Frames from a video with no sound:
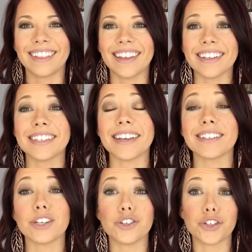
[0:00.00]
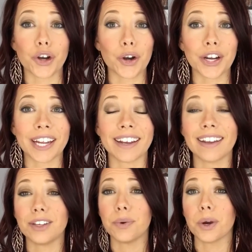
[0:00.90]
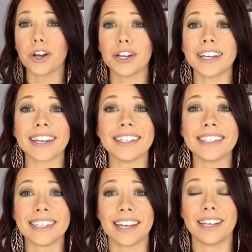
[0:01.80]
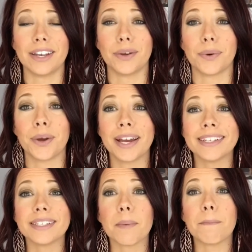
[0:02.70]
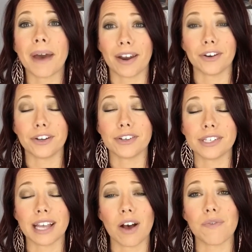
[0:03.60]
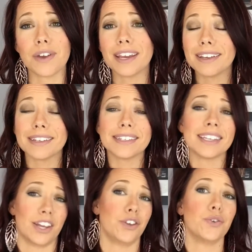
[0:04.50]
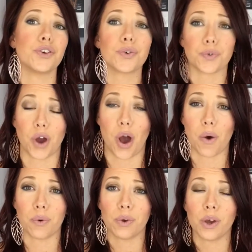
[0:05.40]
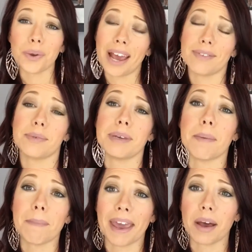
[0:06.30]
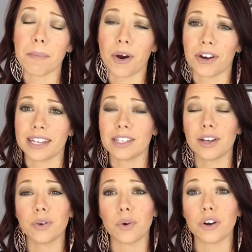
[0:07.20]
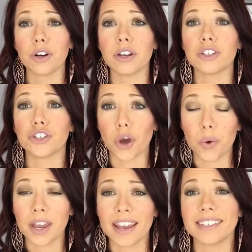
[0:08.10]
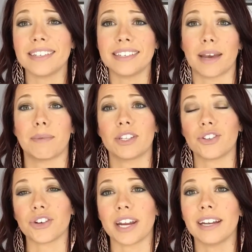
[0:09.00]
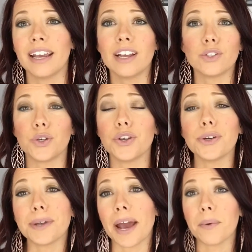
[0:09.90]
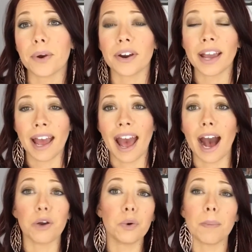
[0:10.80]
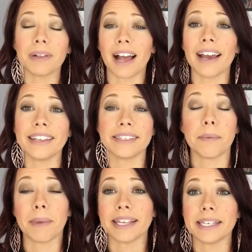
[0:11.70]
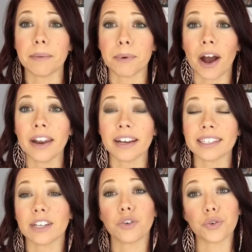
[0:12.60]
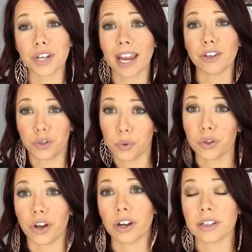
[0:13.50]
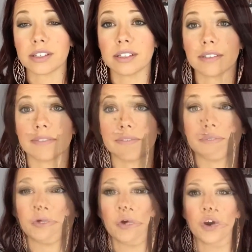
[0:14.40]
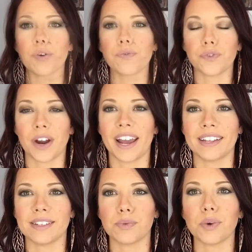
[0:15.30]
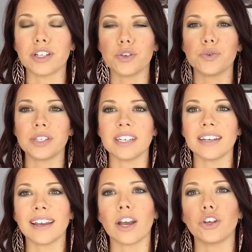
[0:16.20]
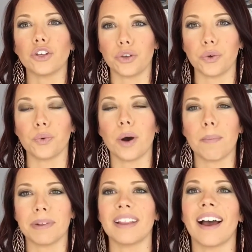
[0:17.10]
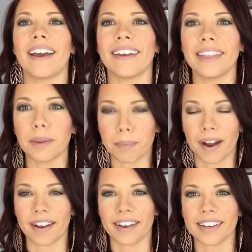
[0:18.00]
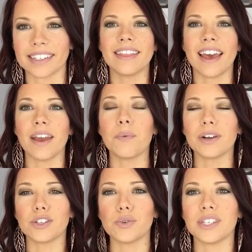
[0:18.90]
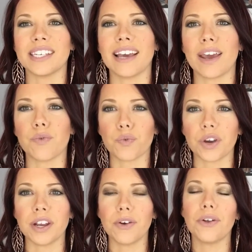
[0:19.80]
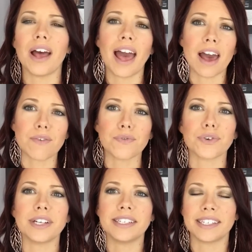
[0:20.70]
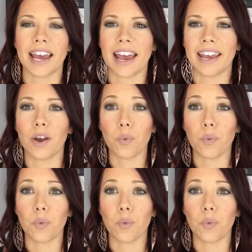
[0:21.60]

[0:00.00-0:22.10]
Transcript: This is a journey and you are going to continue to better yourself and continue to grow. You don't have to be a makeup artist in order to showcase and demonstrate to your network how to apply these amazing products and create new looks. Your friends want to see you applying the products. They want to see a real everyday